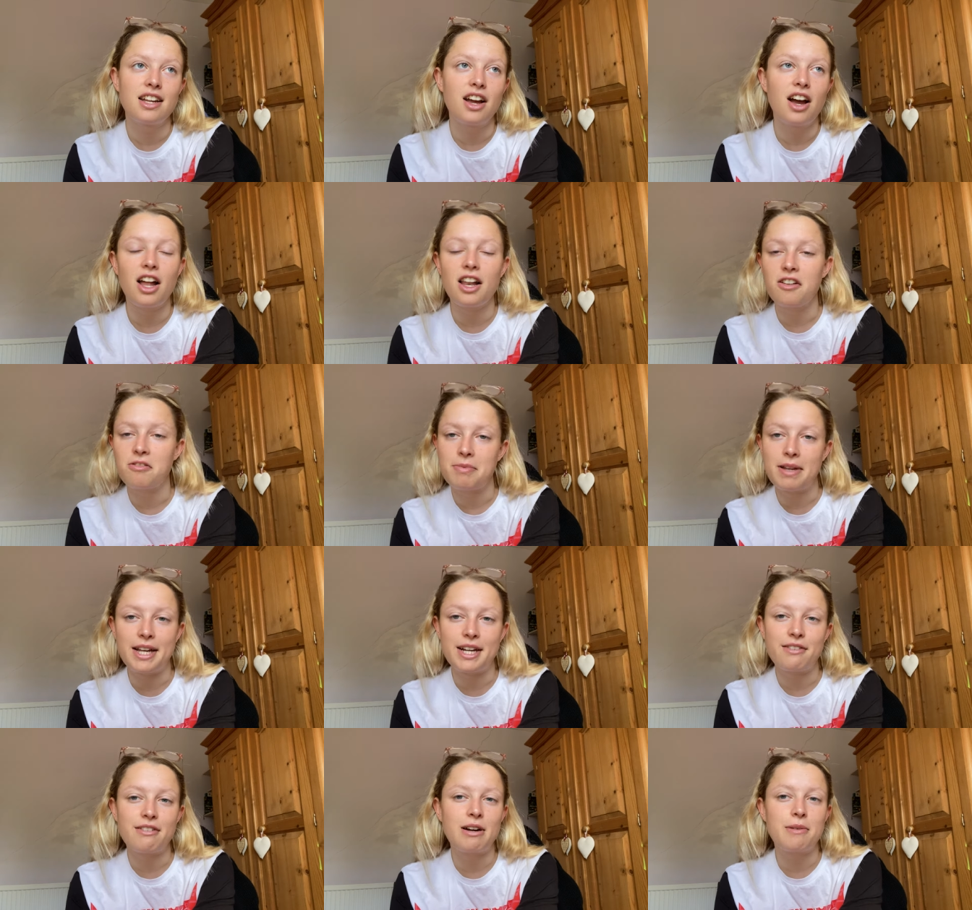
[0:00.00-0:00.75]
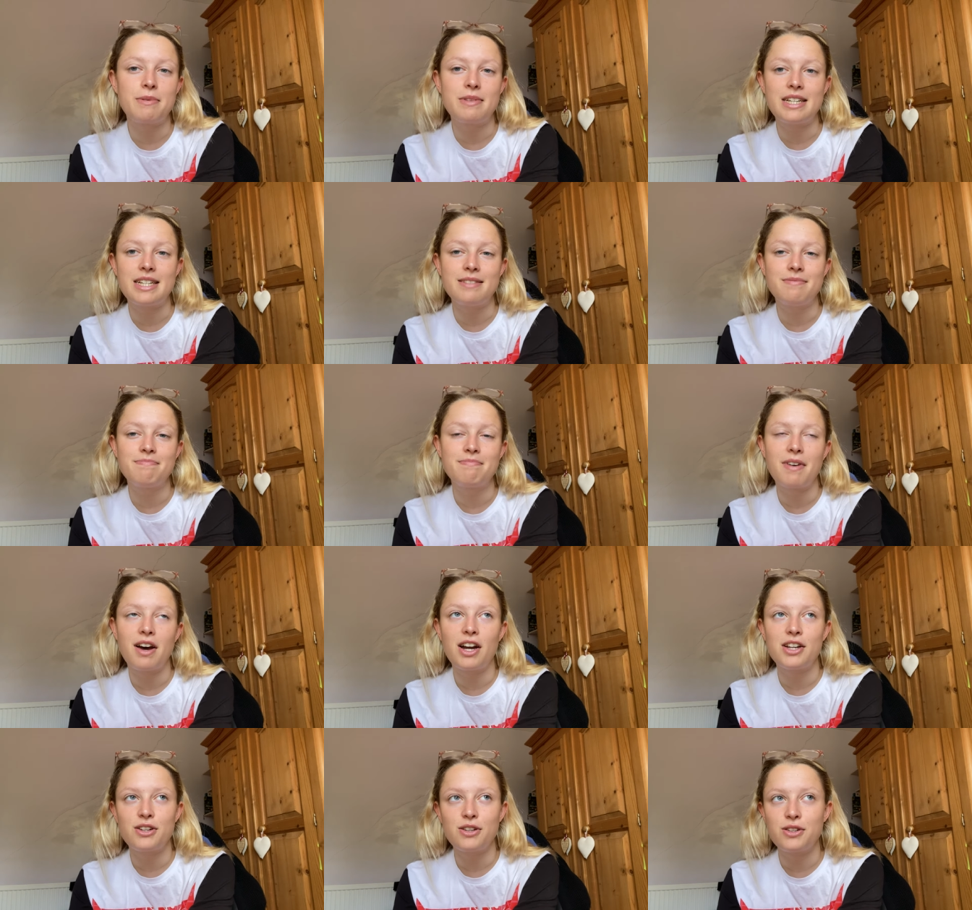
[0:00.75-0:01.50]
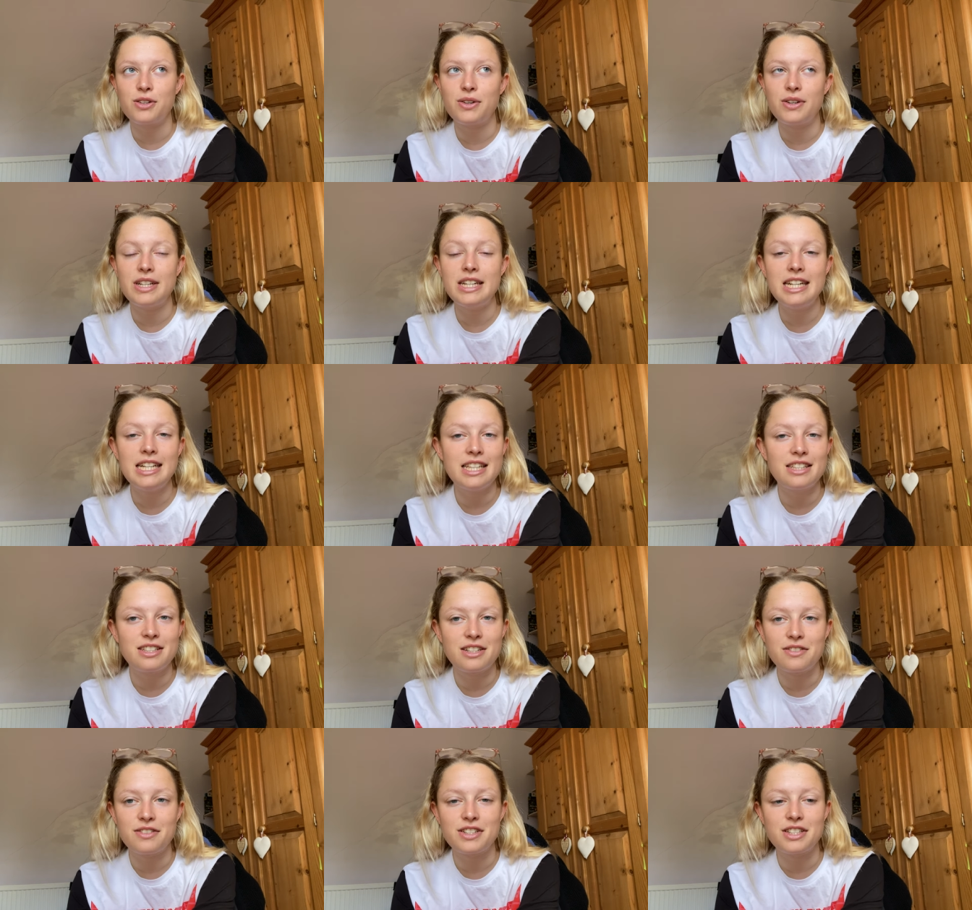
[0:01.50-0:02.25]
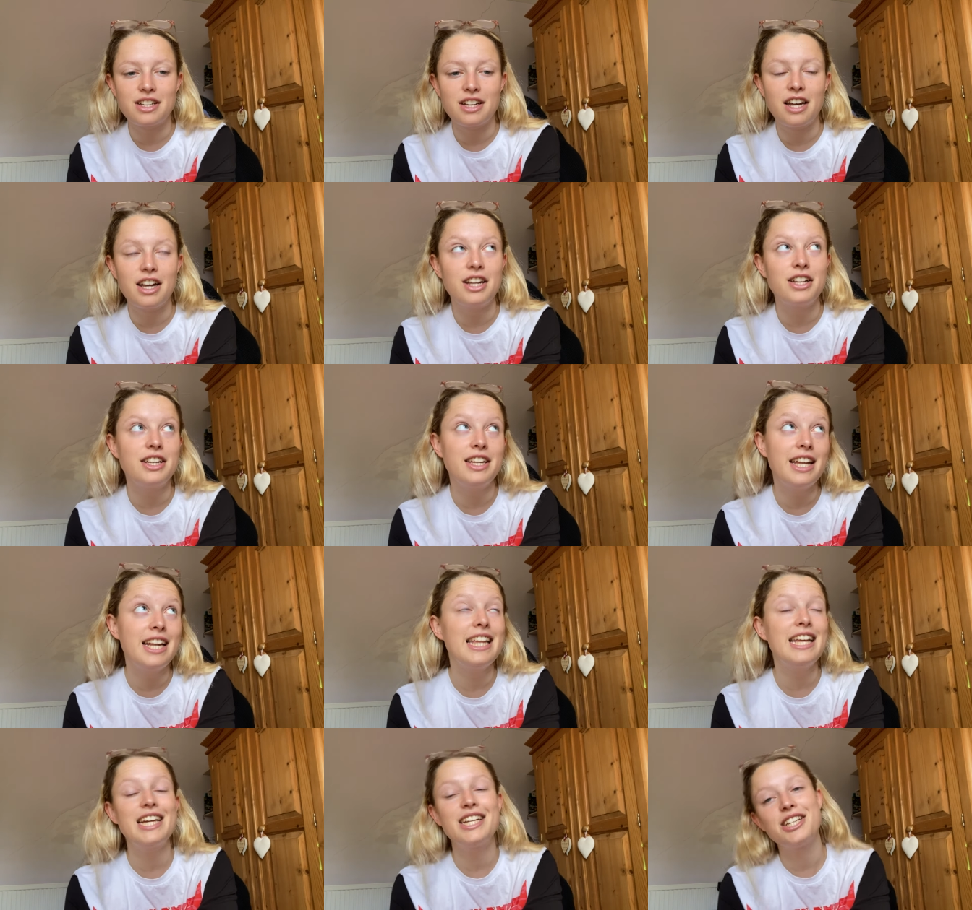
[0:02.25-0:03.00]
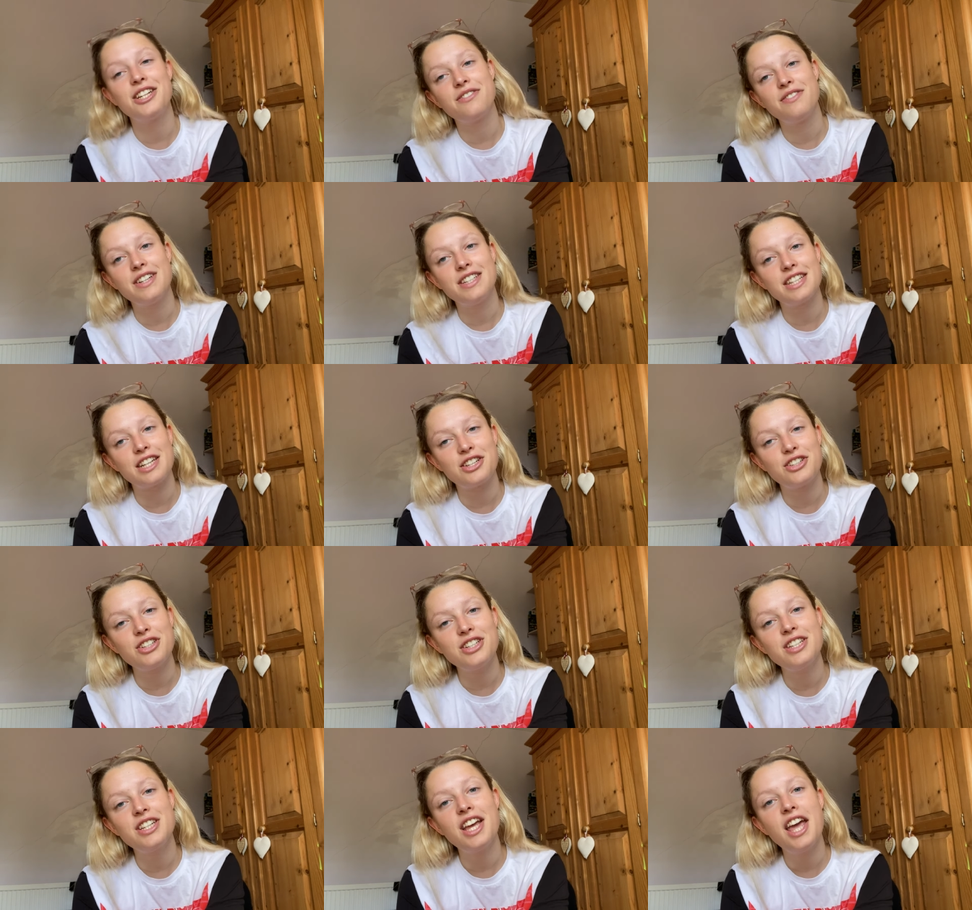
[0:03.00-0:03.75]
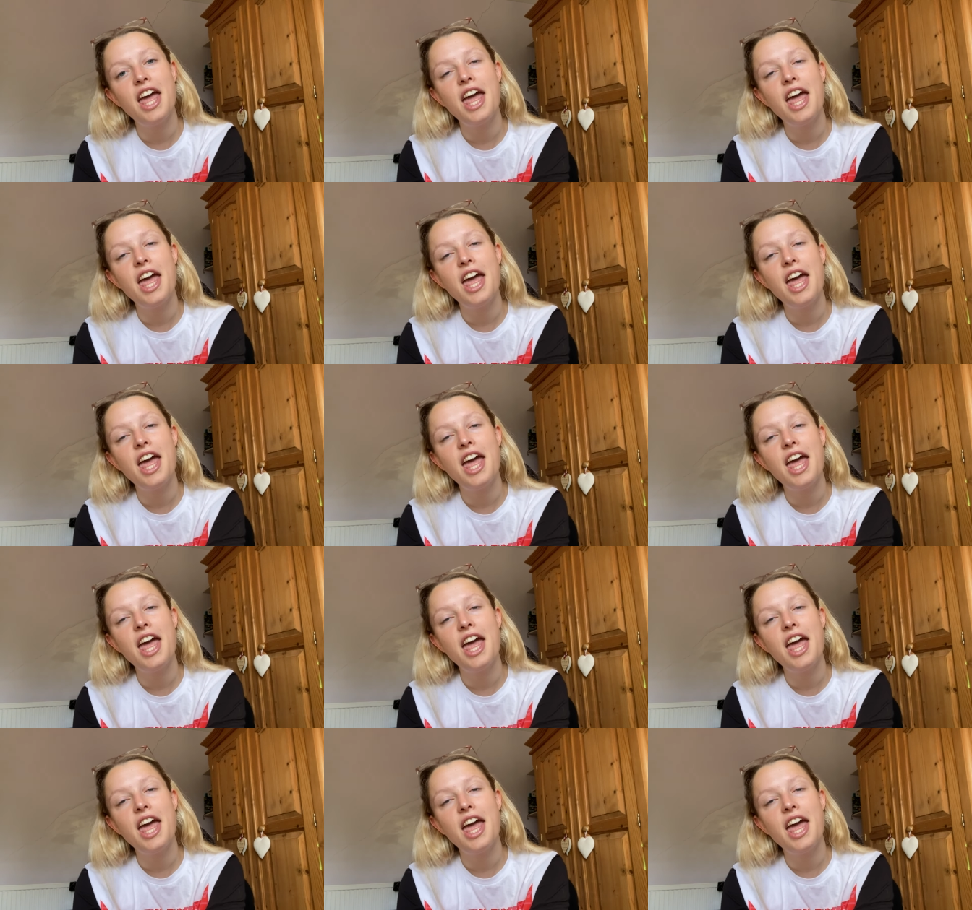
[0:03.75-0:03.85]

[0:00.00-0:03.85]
I love playing around with it I don't do it nearly as enough as, nearly enough as I should